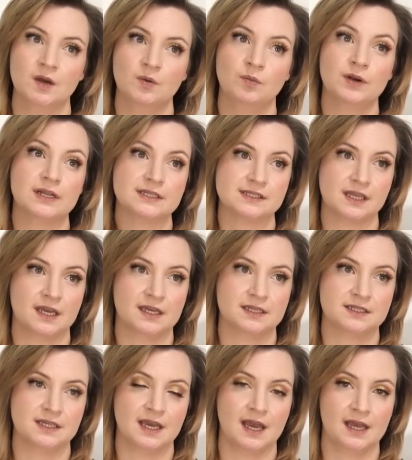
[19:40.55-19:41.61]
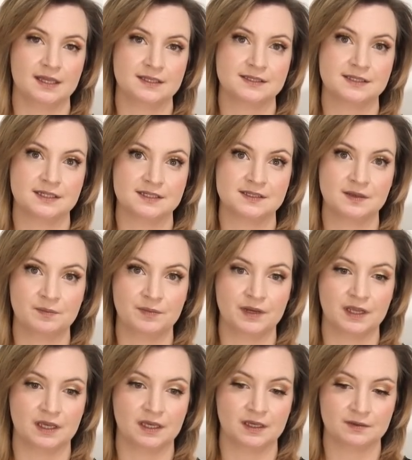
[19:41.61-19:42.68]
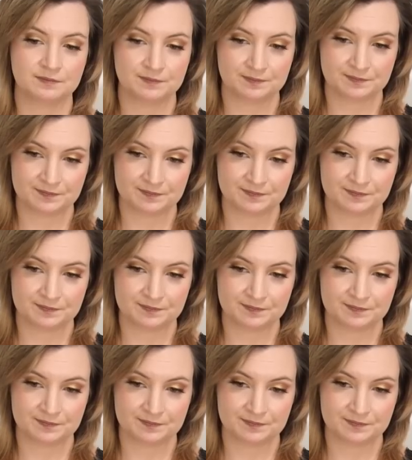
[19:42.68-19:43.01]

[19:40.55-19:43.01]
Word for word: what it's like to see somebody